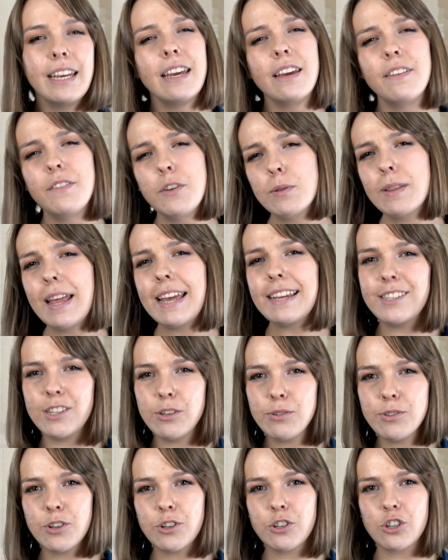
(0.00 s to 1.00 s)
If you'd like to
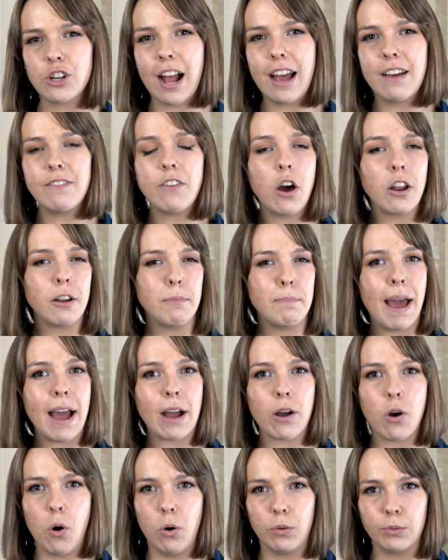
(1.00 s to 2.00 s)
use your drive on a Mac
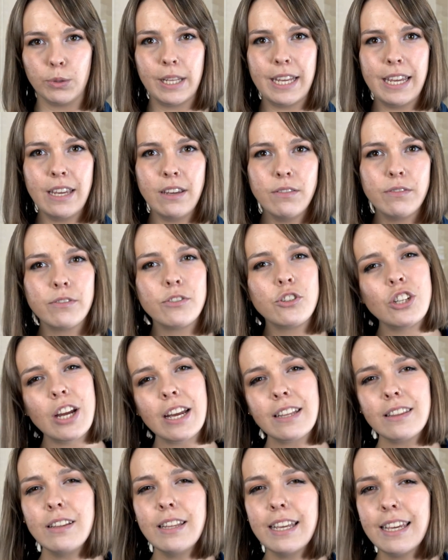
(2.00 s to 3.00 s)
only,
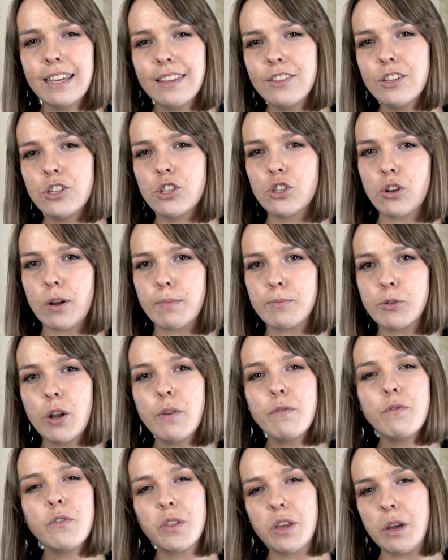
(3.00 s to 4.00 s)
check the link in the
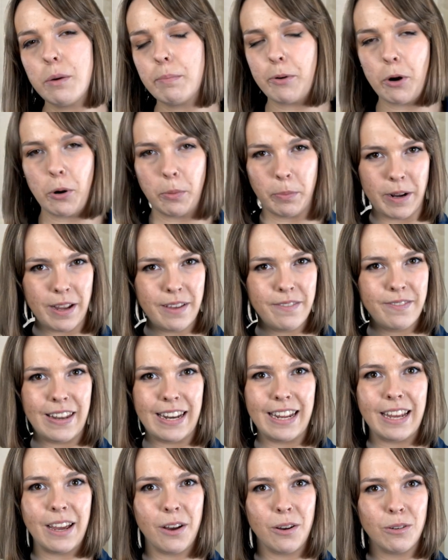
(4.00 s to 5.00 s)
description for the appropriate
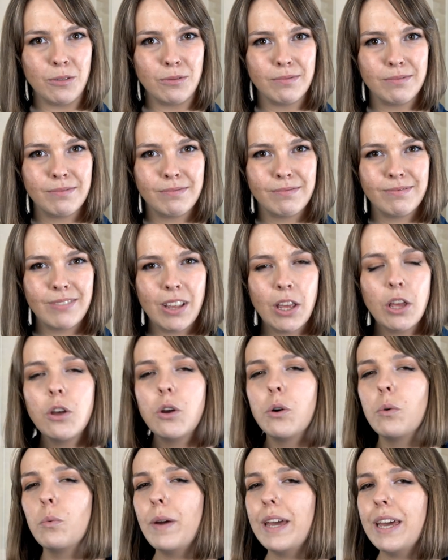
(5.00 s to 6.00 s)
video.
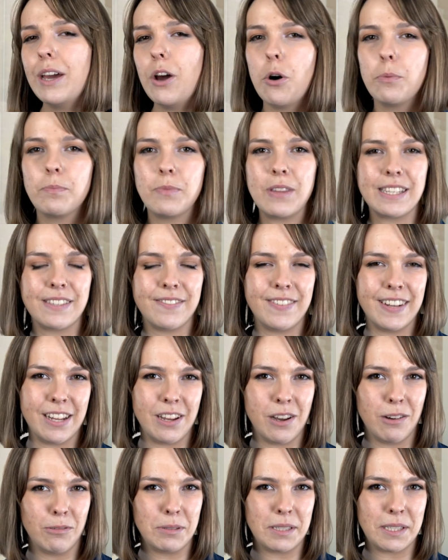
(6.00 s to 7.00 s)
We hope this
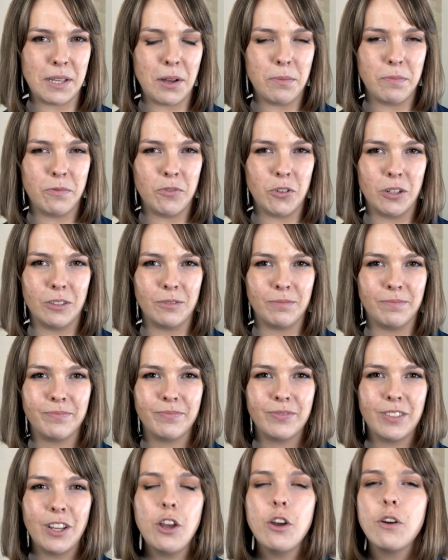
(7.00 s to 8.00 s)
video was helpful.
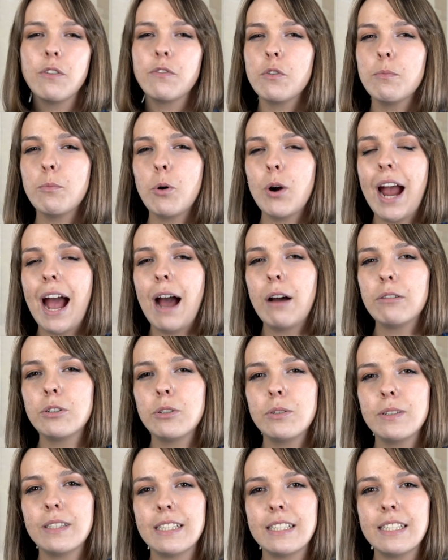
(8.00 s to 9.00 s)
For more
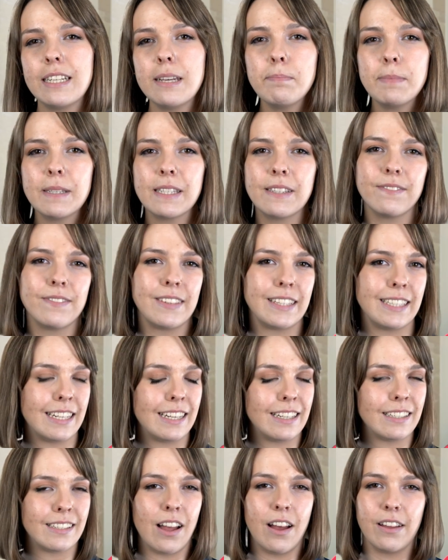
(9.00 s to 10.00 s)
how-tos and tips, visit
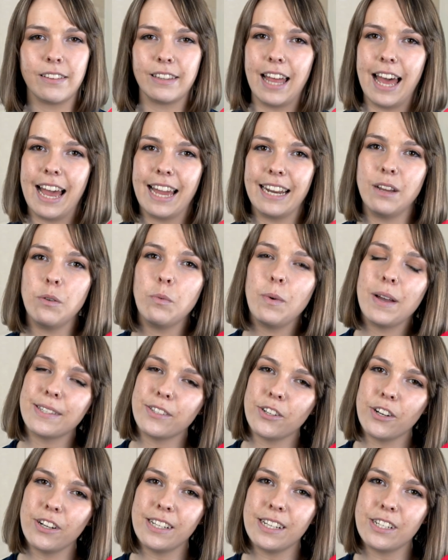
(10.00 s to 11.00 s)
us online at
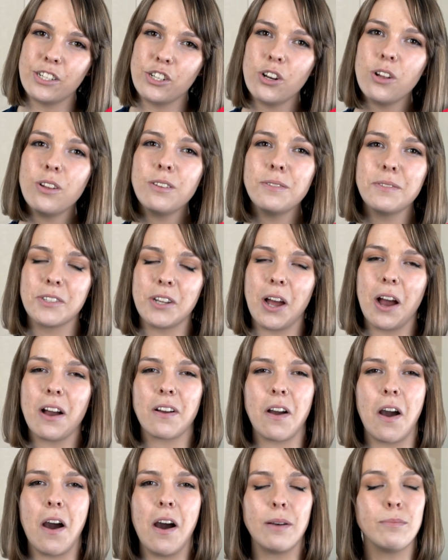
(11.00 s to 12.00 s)

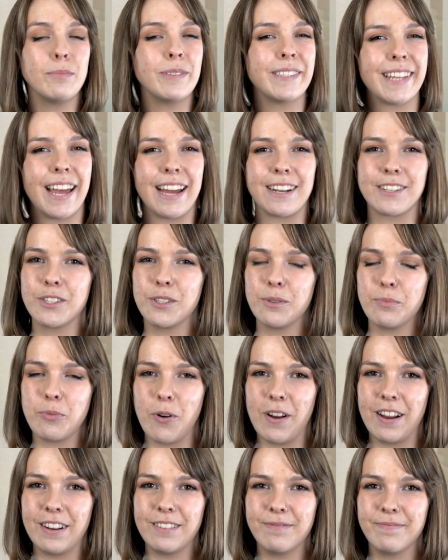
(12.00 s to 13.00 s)
westerndigital.com
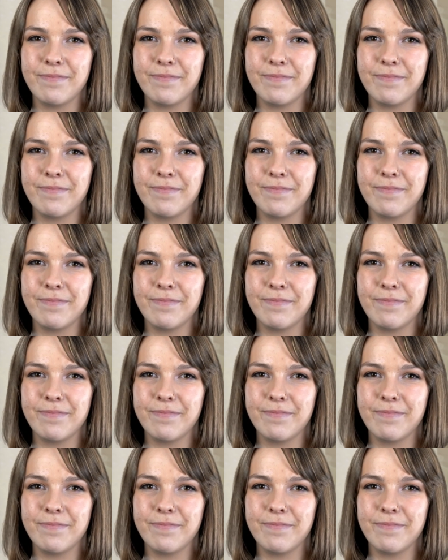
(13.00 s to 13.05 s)
support.